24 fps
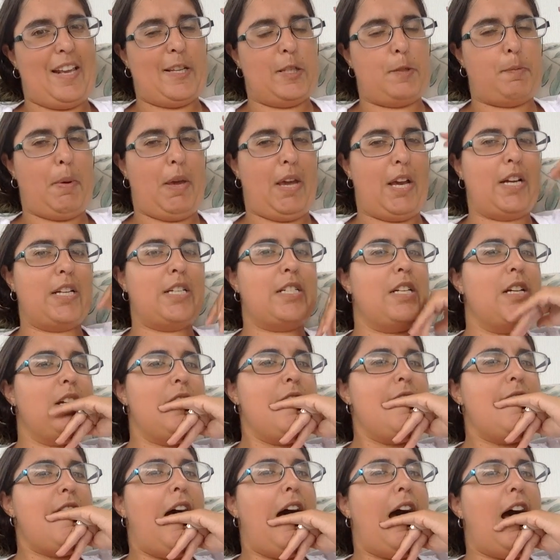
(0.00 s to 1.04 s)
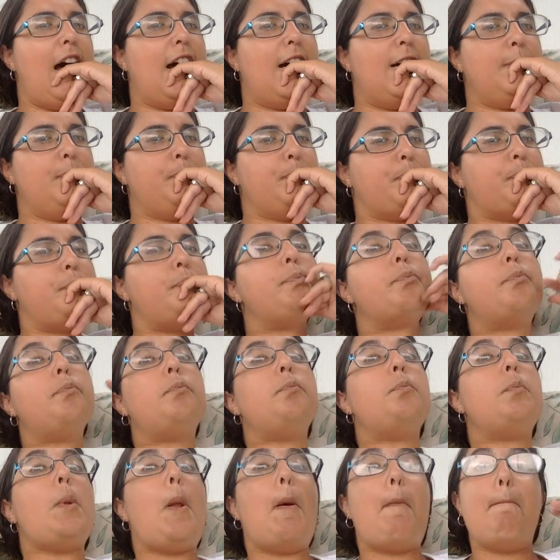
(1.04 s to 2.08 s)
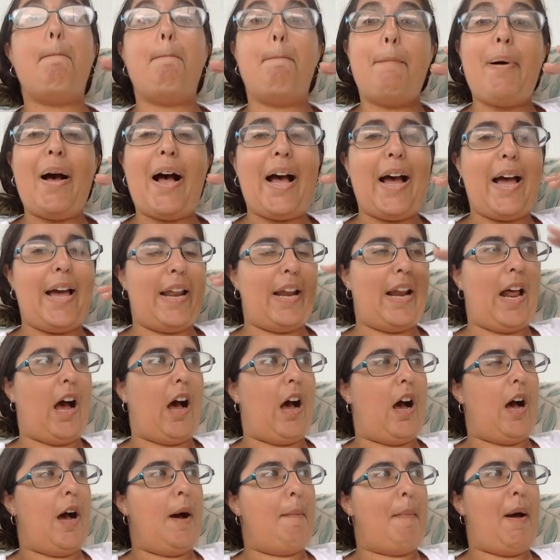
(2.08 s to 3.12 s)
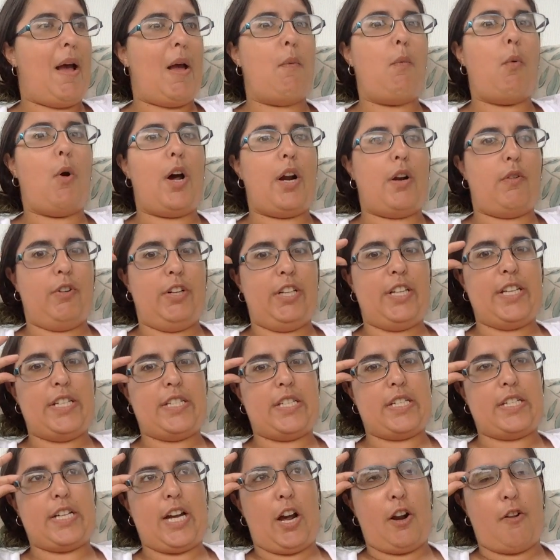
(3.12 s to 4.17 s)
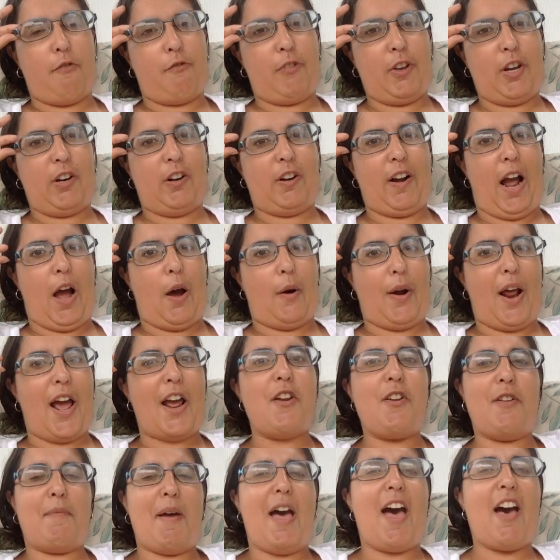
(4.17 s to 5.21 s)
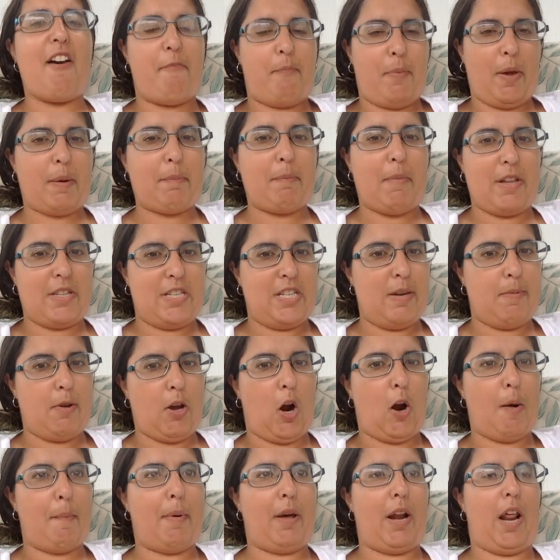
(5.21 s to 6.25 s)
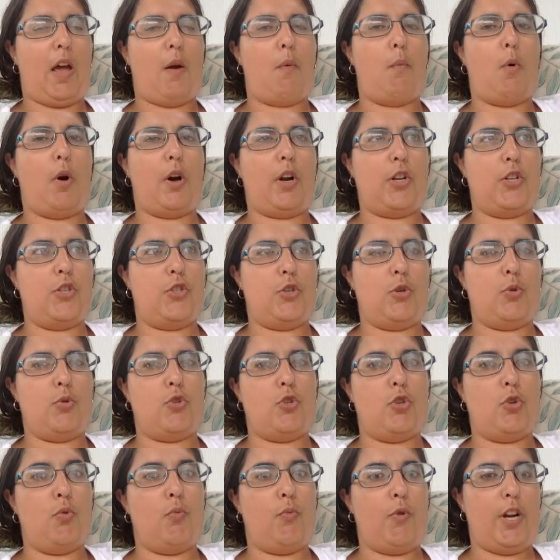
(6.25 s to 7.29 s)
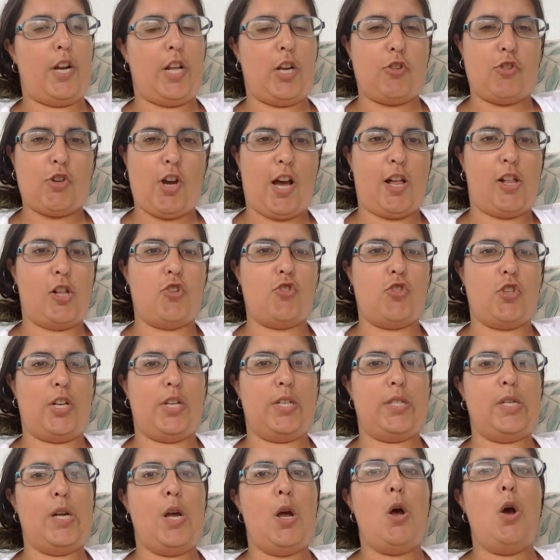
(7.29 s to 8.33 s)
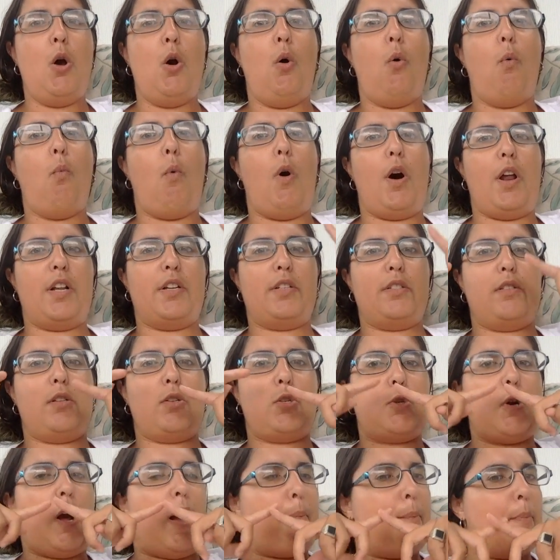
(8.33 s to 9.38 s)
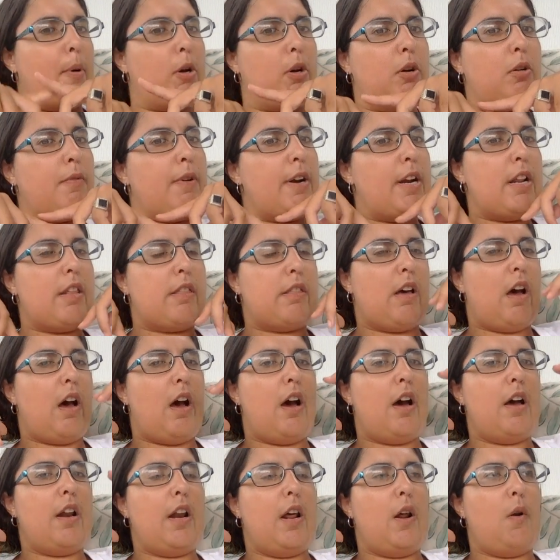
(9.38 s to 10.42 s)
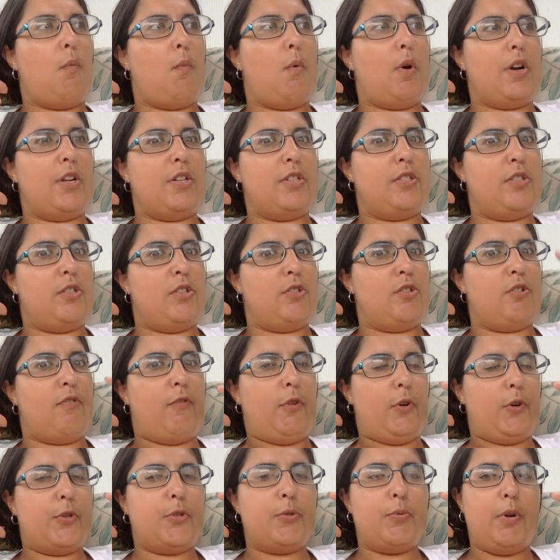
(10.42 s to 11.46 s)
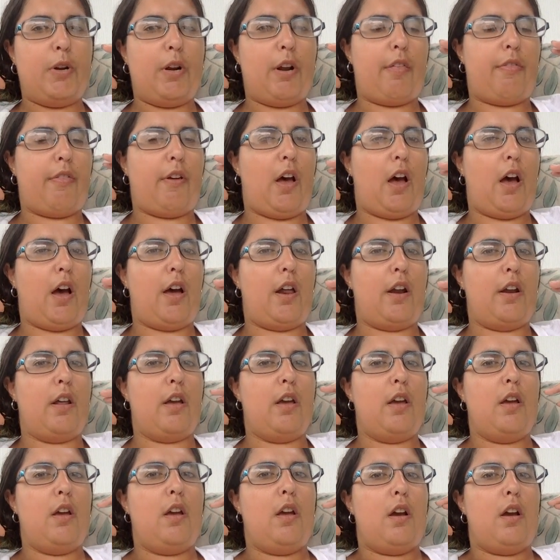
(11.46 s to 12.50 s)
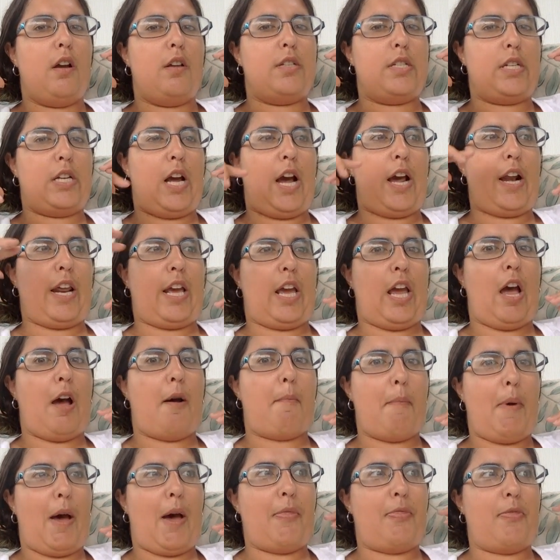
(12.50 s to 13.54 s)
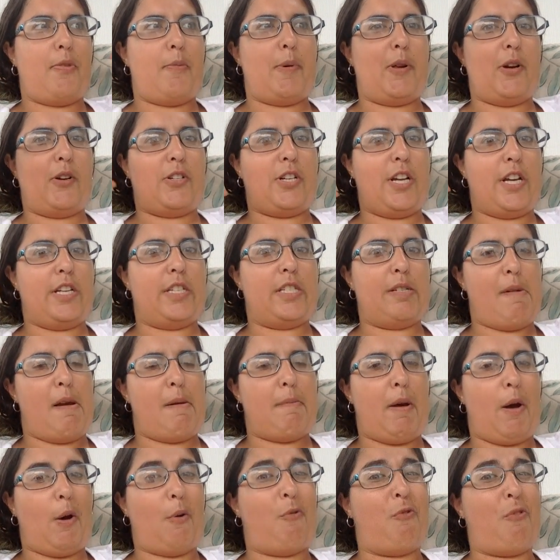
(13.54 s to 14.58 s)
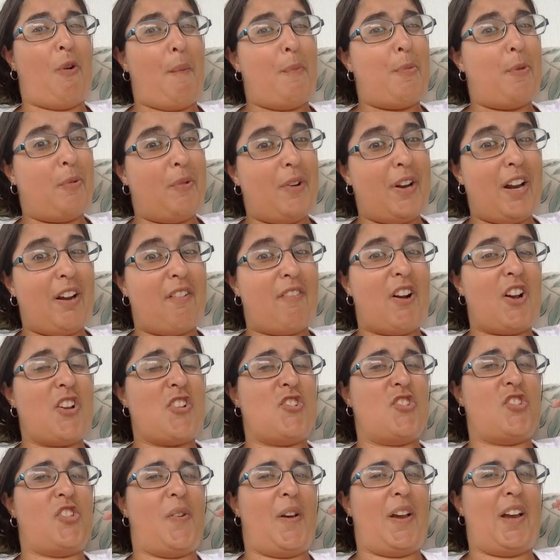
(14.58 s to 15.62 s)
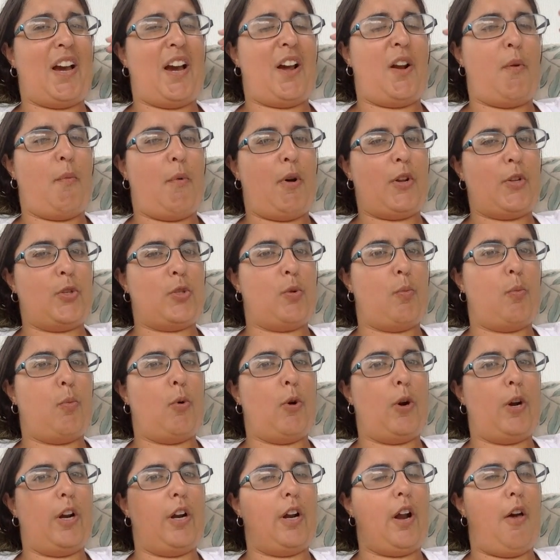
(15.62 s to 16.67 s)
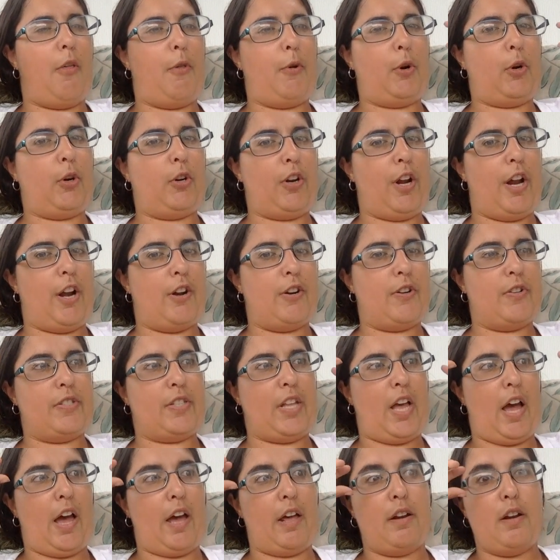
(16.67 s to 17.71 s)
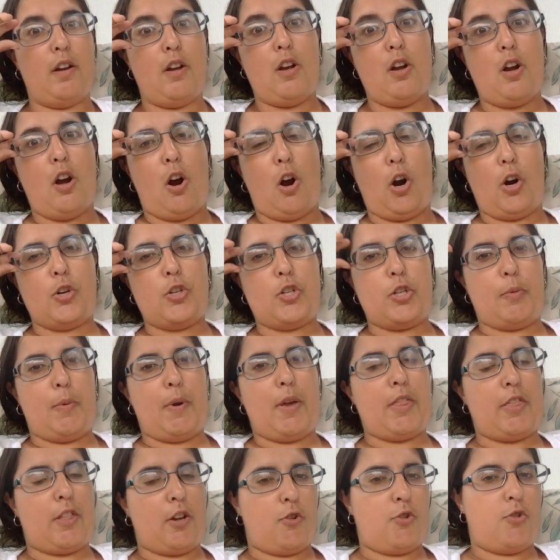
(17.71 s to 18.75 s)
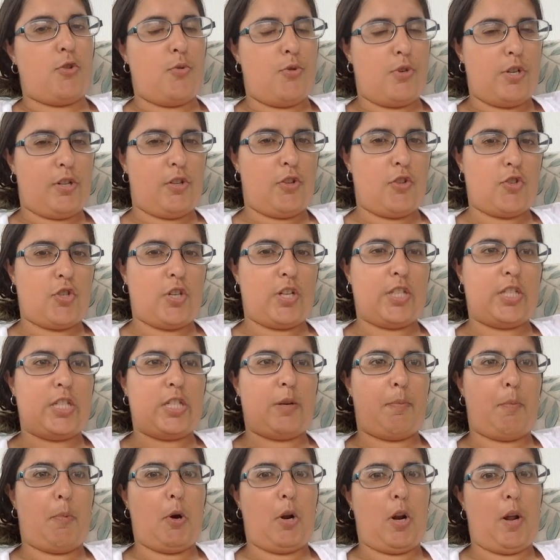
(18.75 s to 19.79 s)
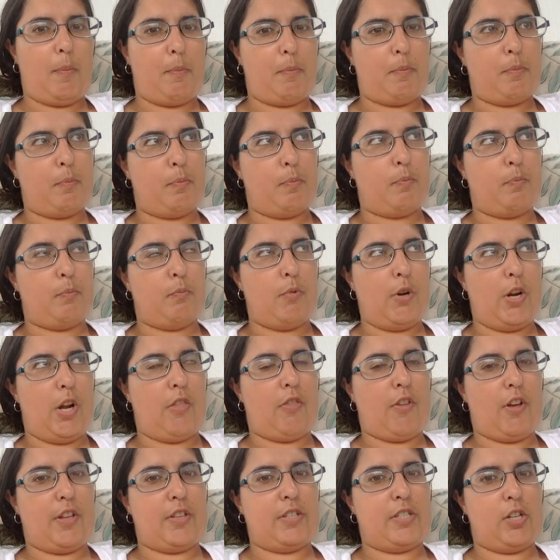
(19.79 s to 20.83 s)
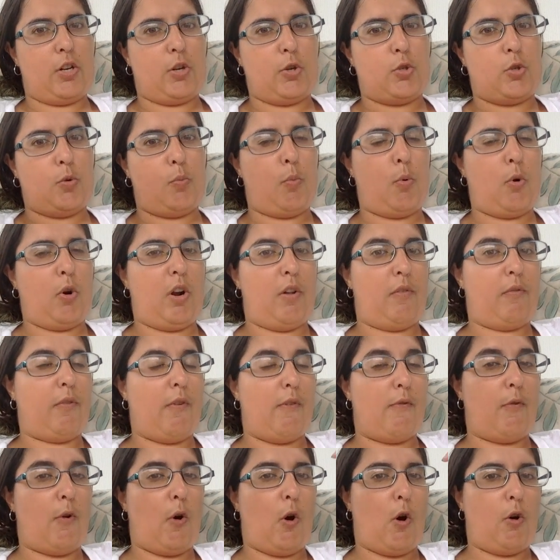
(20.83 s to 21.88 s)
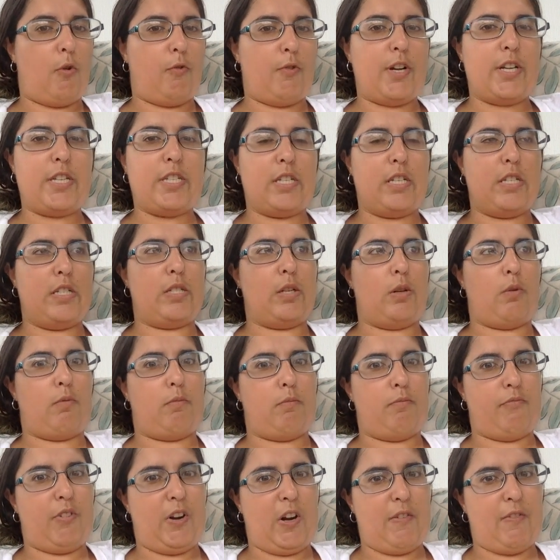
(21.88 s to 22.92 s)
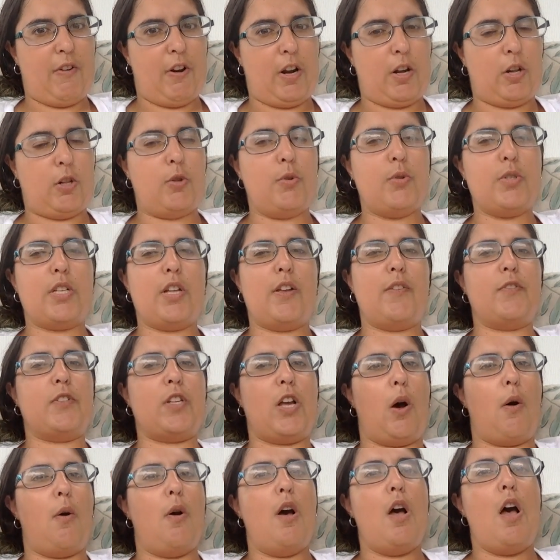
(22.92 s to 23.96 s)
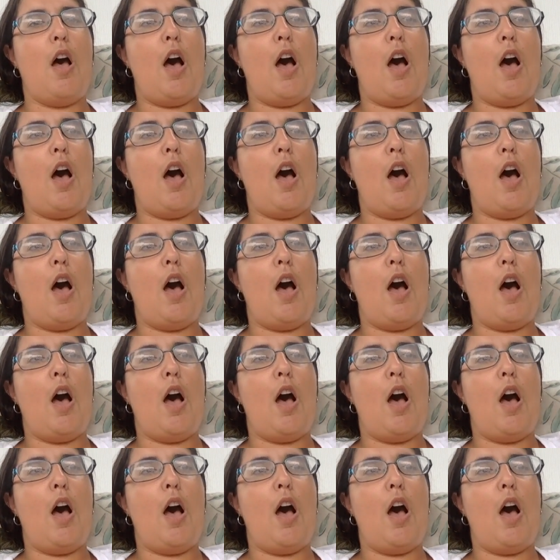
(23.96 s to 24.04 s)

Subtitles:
has peaked. I want to really sit down and figure out. I have picked my TBR, but I want to do two reading challenges. One is the tropical readathon and one is the diverse readathon to kind of combat the bitter taste in my mouth from the reading rush. So I kind of want to support other creators that are doing their due diligence to put up readathons that are supportive of all races and very, very inclusive. So